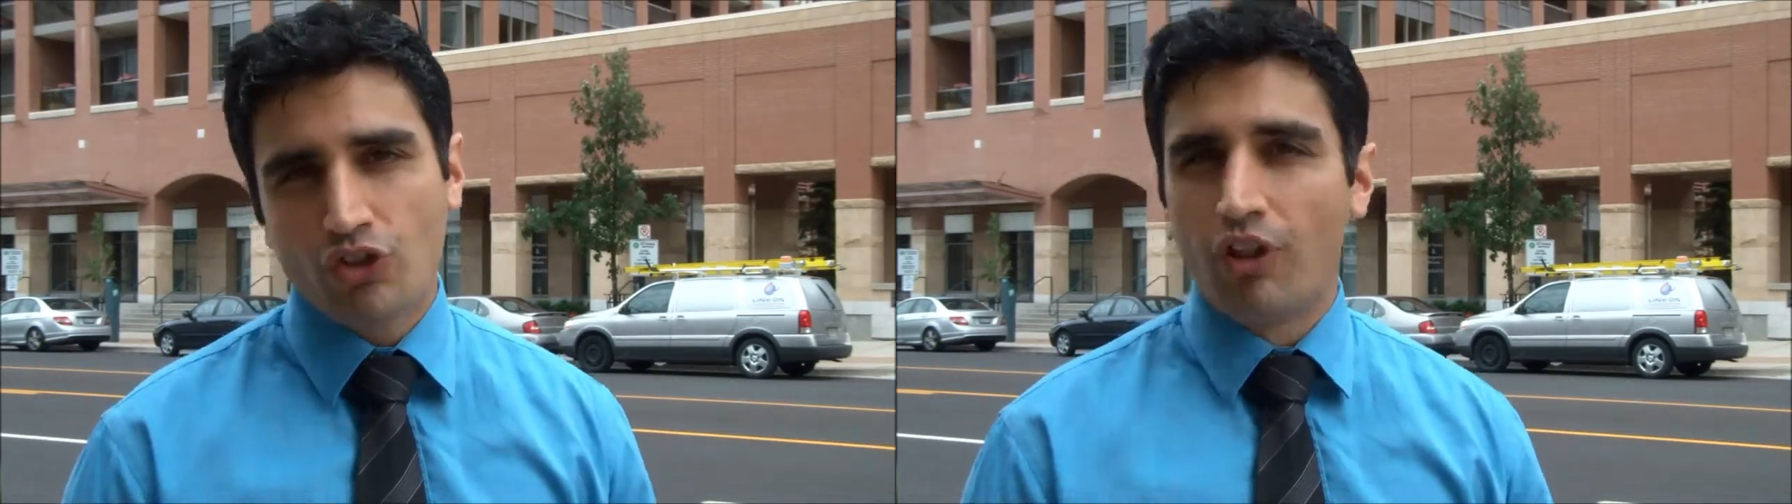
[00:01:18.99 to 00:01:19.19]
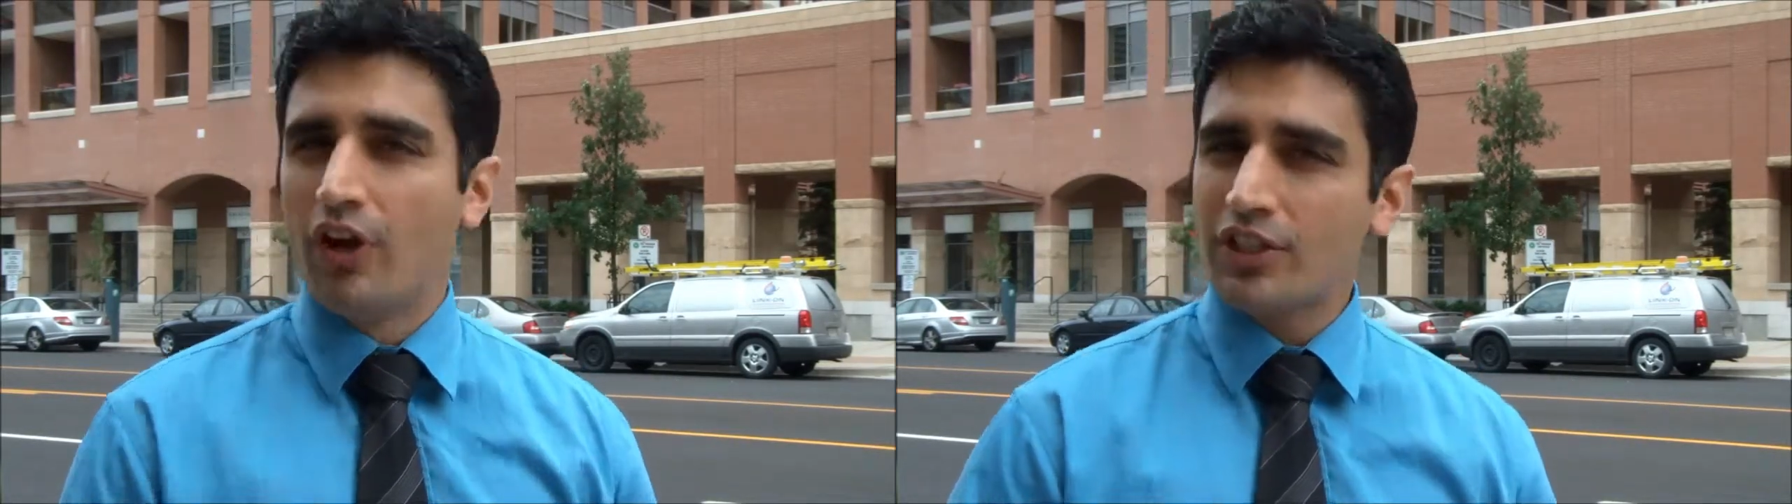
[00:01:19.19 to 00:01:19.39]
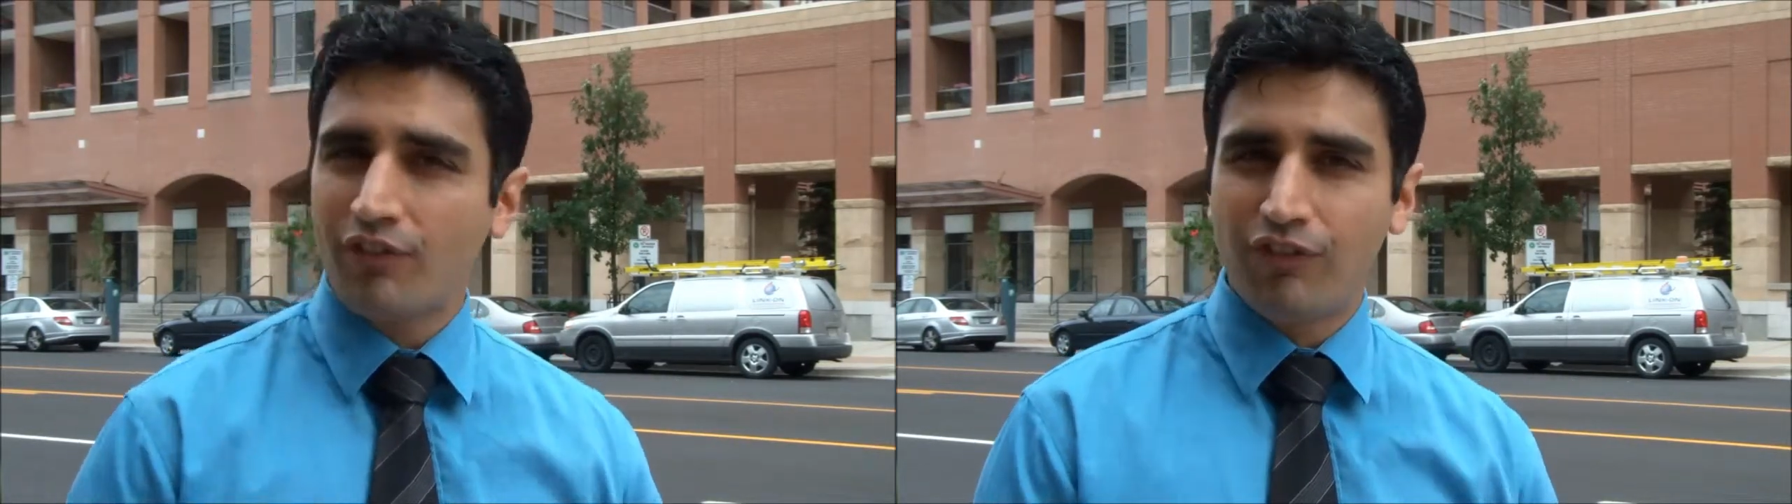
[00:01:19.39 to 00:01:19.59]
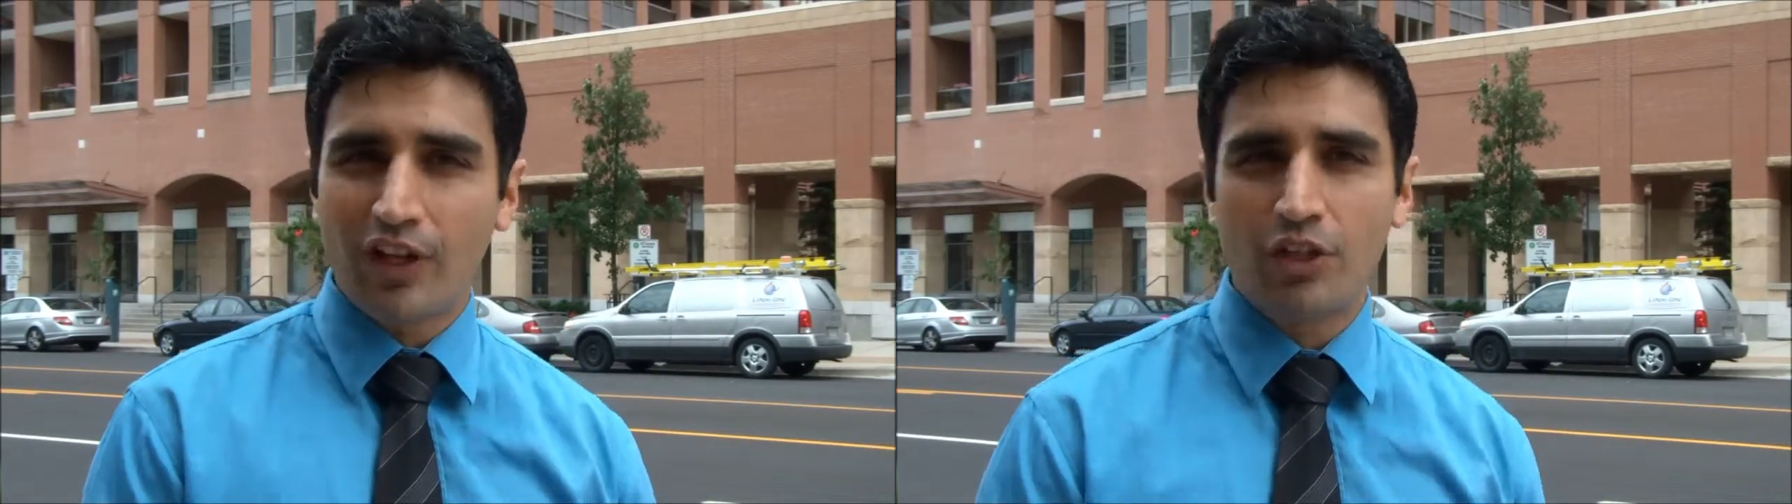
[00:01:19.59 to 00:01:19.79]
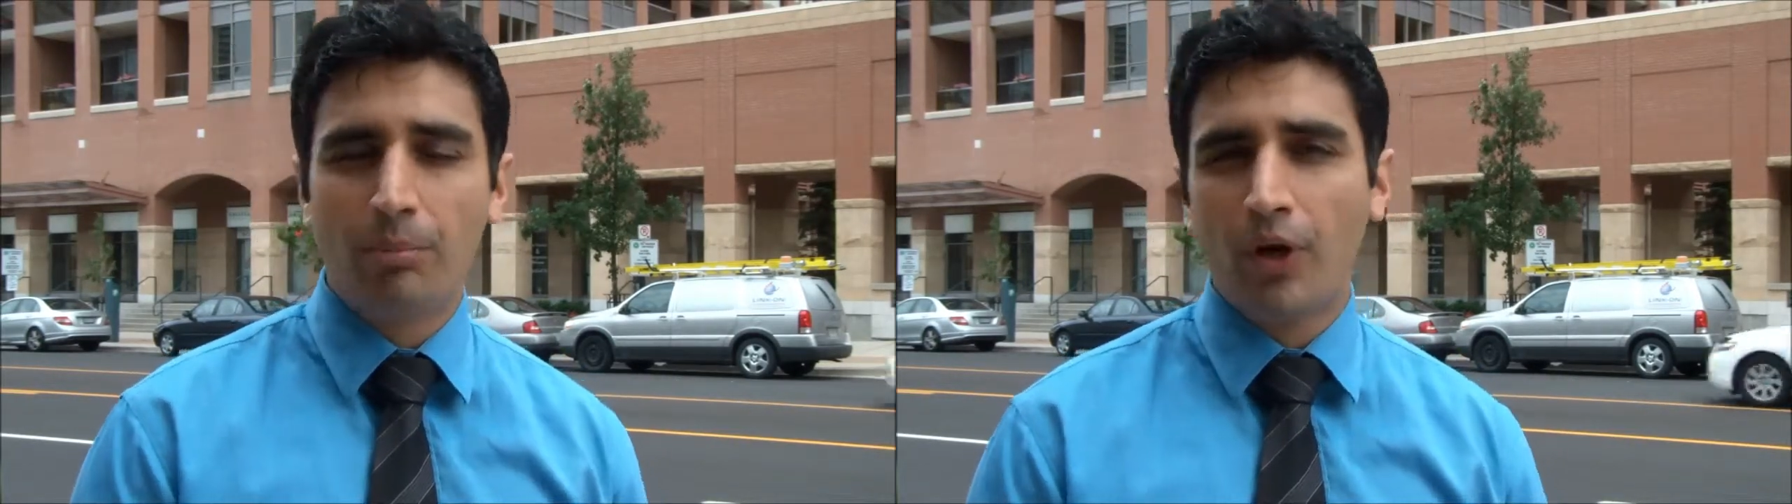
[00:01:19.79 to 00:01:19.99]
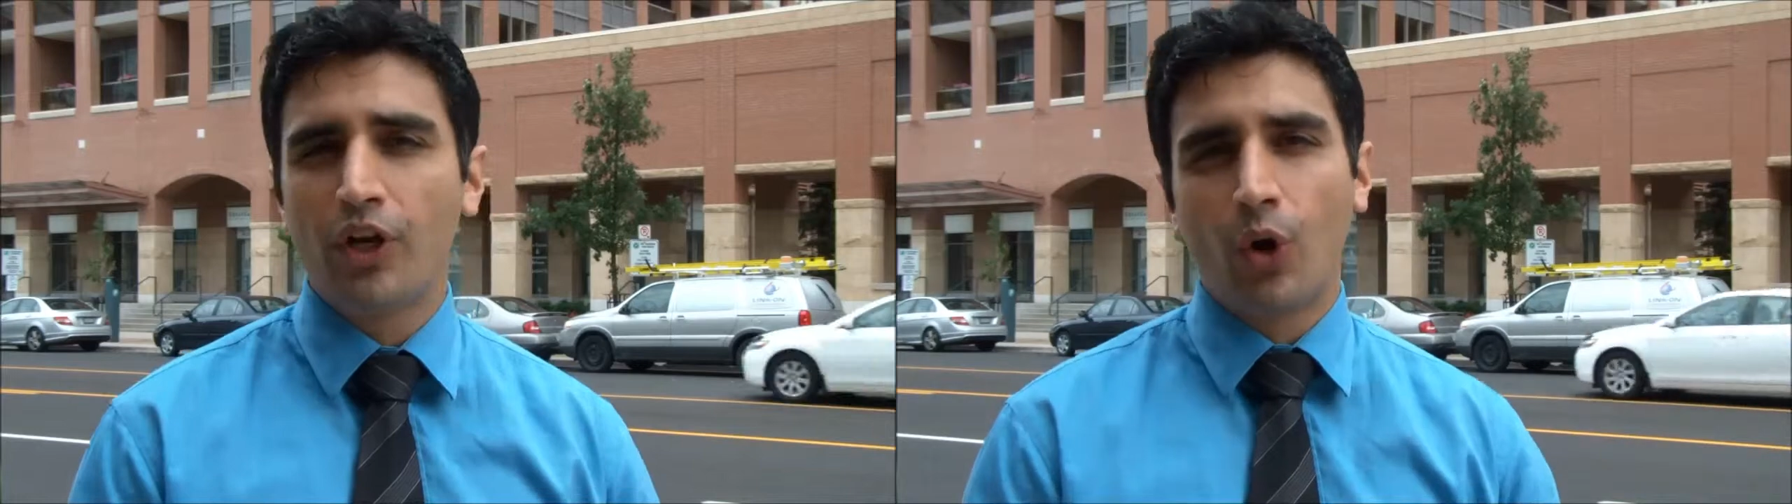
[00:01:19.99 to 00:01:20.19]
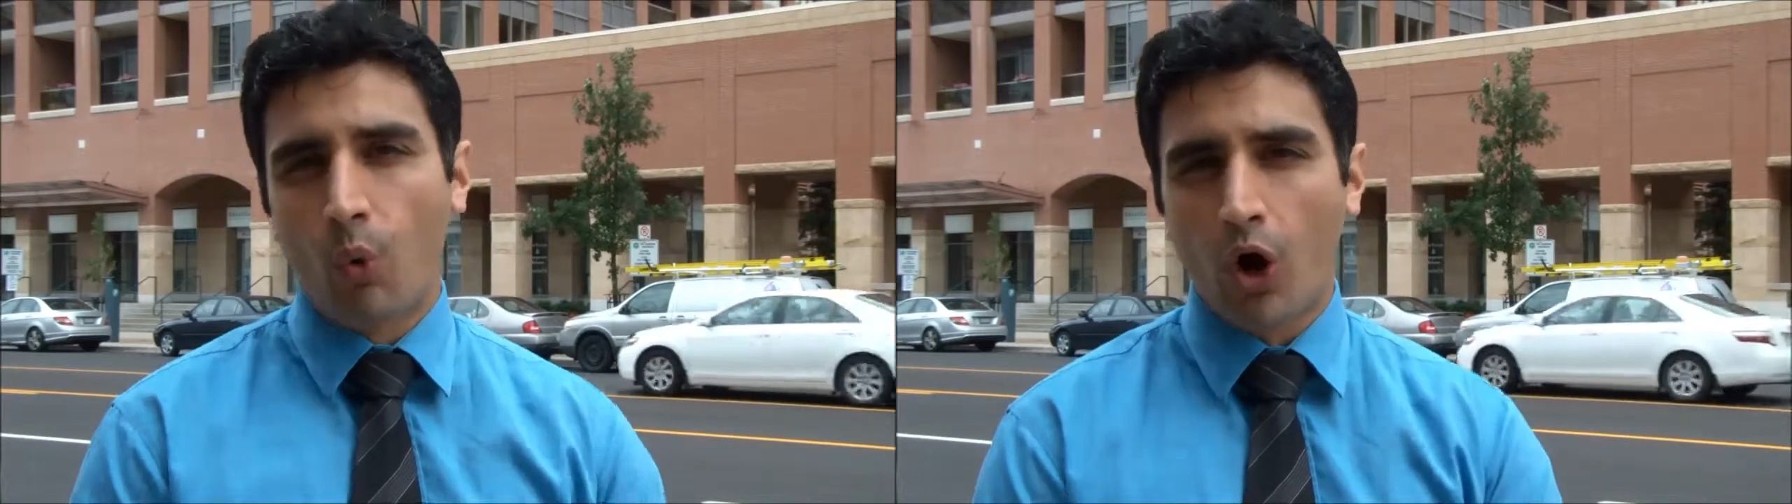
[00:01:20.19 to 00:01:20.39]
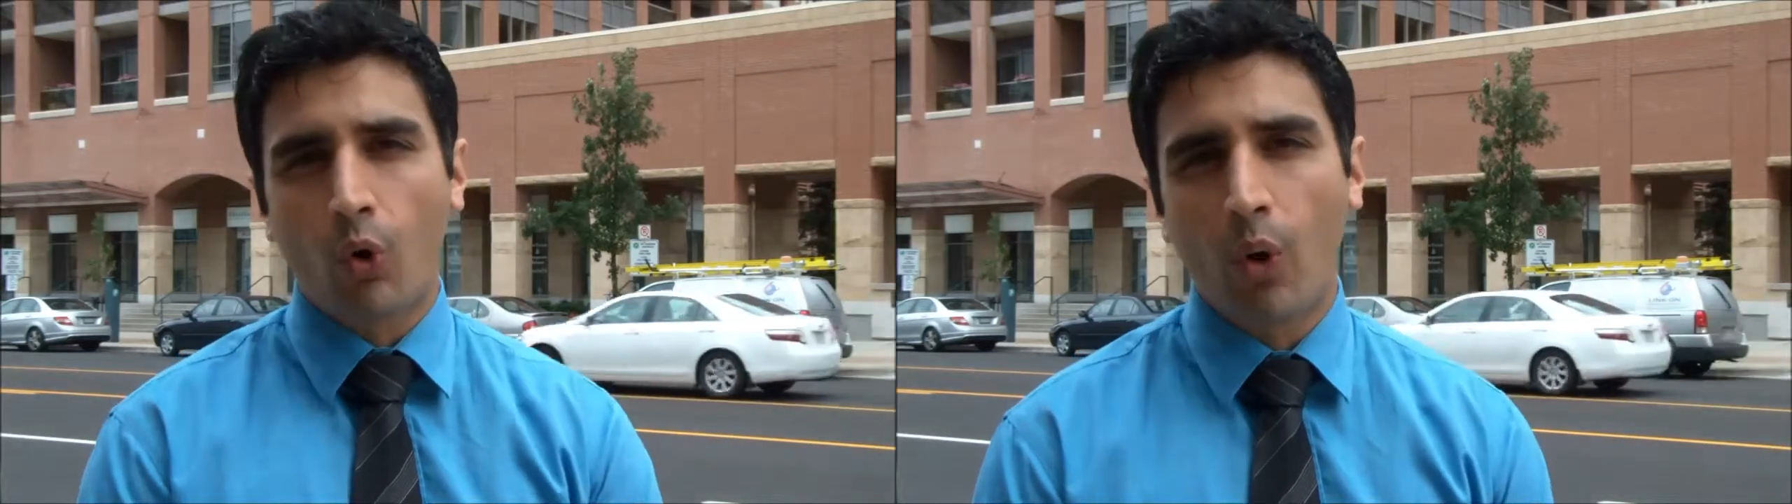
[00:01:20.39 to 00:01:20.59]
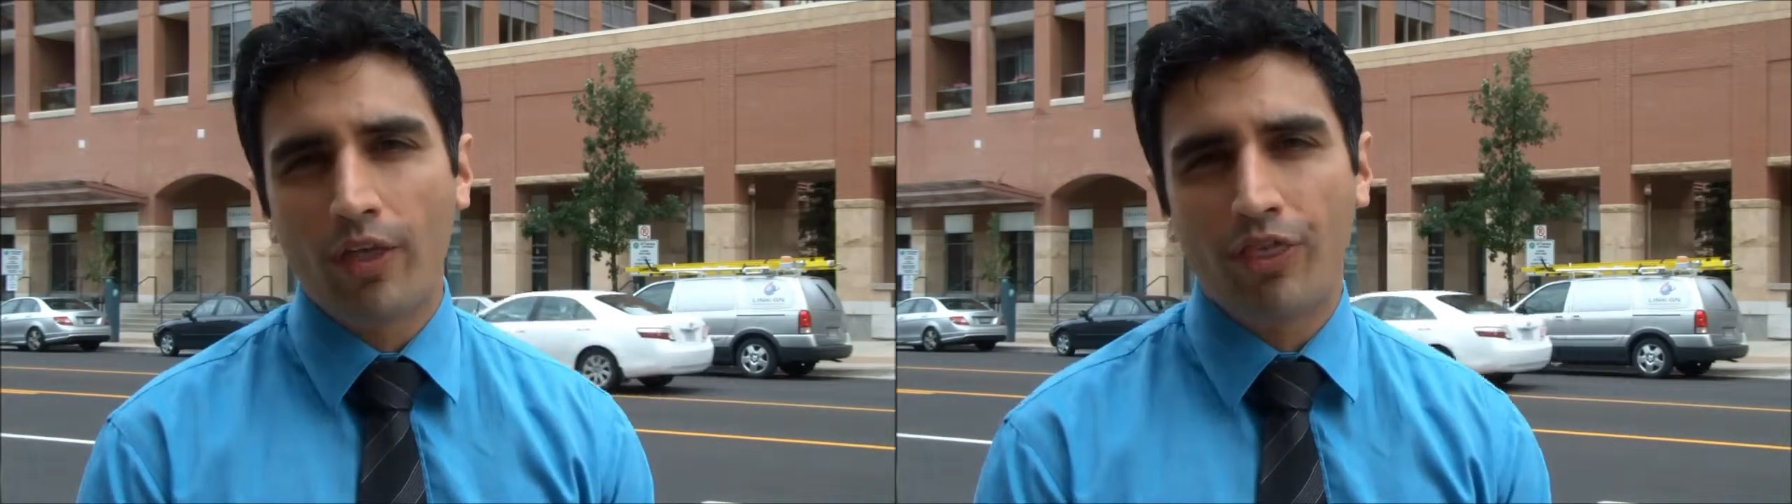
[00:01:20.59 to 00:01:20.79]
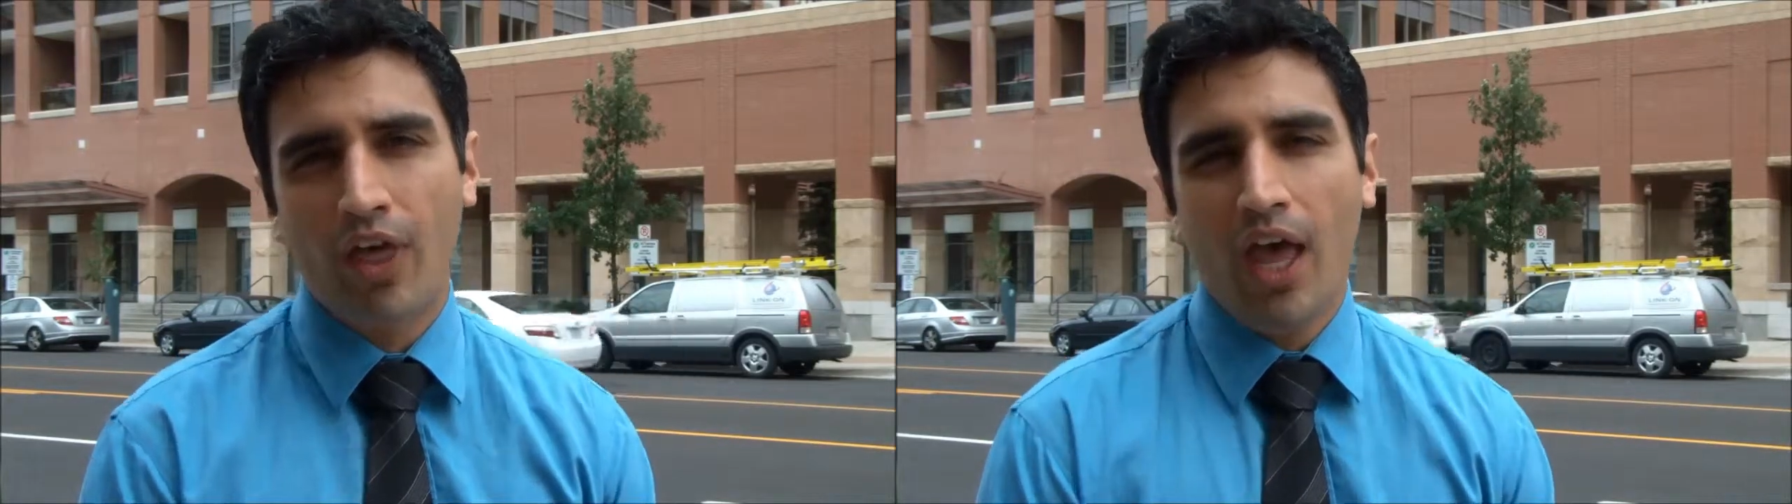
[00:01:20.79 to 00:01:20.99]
So there is some flexibility to work with